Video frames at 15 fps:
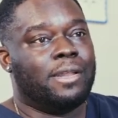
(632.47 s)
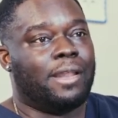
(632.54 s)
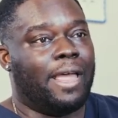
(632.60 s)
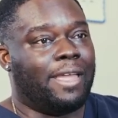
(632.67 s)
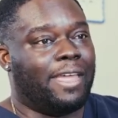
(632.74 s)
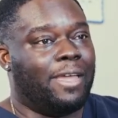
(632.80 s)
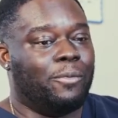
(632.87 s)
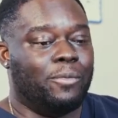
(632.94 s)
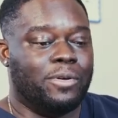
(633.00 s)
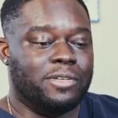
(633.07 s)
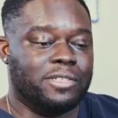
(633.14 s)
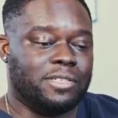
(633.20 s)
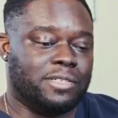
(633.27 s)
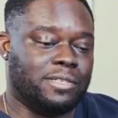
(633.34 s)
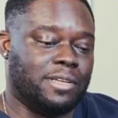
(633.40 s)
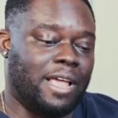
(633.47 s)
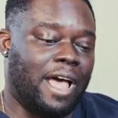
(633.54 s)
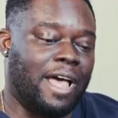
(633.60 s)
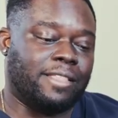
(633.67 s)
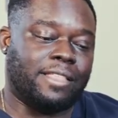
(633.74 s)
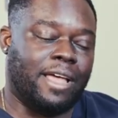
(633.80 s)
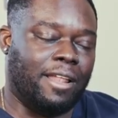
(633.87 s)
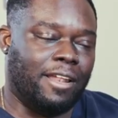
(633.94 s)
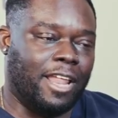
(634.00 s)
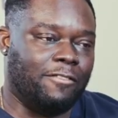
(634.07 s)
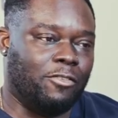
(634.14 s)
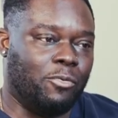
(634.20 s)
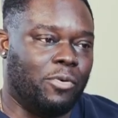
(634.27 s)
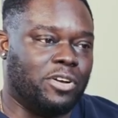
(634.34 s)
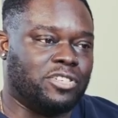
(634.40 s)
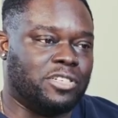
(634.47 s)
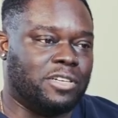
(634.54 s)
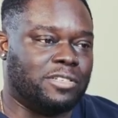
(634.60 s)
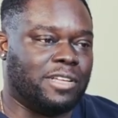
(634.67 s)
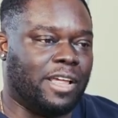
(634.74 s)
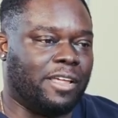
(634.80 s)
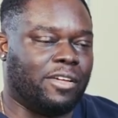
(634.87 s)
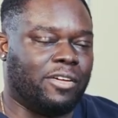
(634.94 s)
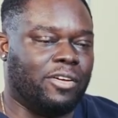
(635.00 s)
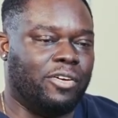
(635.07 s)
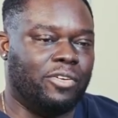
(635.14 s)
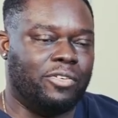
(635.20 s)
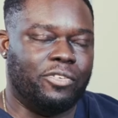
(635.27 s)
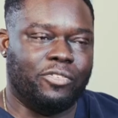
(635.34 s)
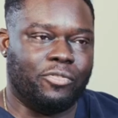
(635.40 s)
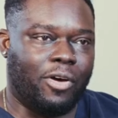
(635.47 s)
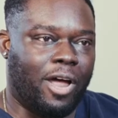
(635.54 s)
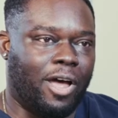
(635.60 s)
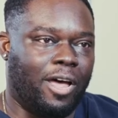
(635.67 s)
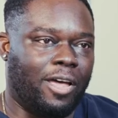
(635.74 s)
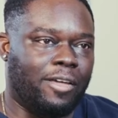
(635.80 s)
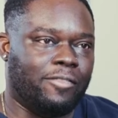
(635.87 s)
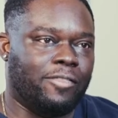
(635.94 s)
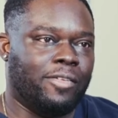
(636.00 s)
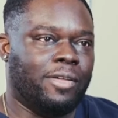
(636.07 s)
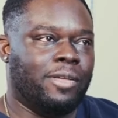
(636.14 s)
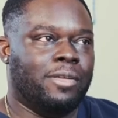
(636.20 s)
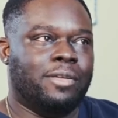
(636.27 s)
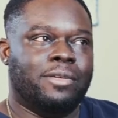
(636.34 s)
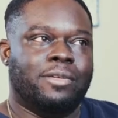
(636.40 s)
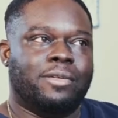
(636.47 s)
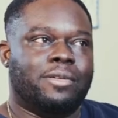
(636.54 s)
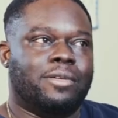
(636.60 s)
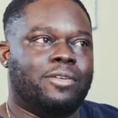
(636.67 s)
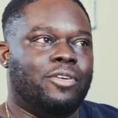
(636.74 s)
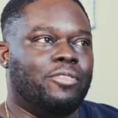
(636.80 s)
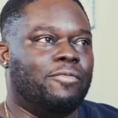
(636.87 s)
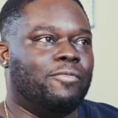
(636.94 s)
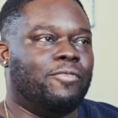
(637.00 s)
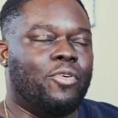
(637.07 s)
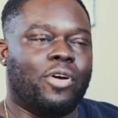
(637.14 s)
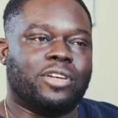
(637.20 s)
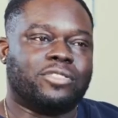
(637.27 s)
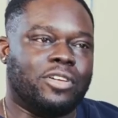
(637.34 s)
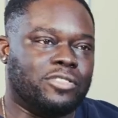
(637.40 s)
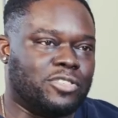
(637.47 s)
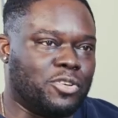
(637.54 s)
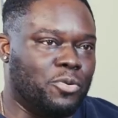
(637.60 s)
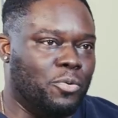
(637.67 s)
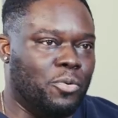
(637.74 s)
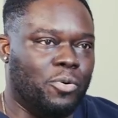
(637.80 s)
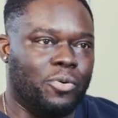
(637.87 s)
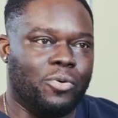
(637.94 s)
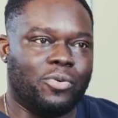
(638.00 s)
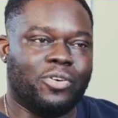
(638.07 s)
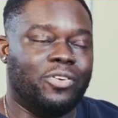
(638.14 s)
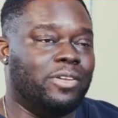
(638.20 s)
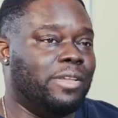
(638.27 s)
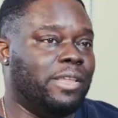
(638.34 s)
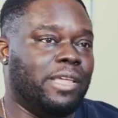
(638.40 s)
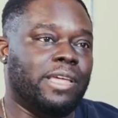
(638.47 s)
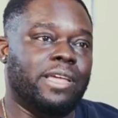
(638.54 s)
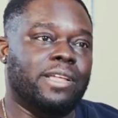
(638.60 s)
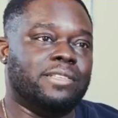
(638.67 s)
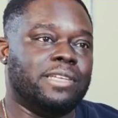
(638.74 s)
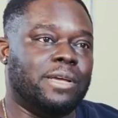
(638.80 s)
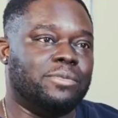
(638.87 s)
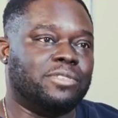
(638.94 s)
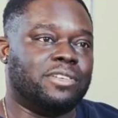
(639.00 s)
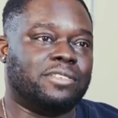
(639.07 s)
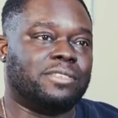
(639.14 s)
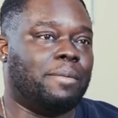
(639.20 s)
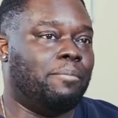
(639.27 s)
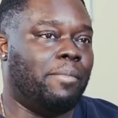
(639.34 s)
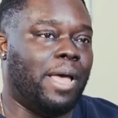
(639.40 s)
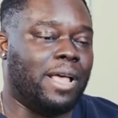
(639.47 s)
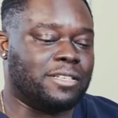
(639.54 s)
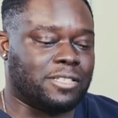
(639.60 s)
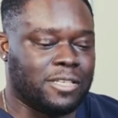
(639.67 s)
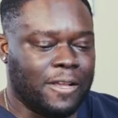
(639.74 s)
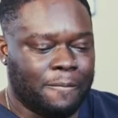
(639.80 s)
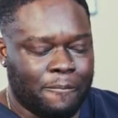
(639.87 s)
Like it was at that level where she just like couldn't drive, couldn't focus on school, couldn't eat. It was just a mess.